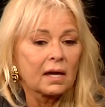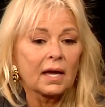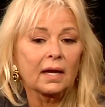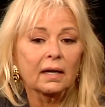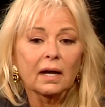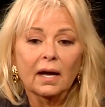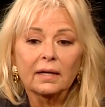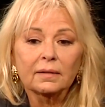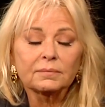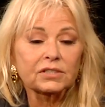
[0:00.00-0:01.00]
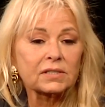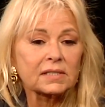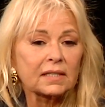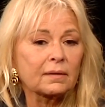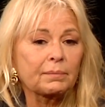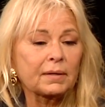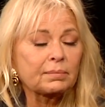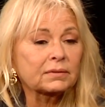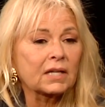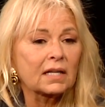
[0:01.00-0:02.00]
And I am just sick of
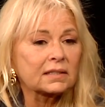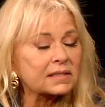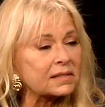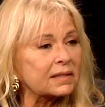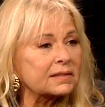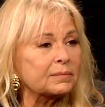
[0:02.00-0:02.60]
people not listening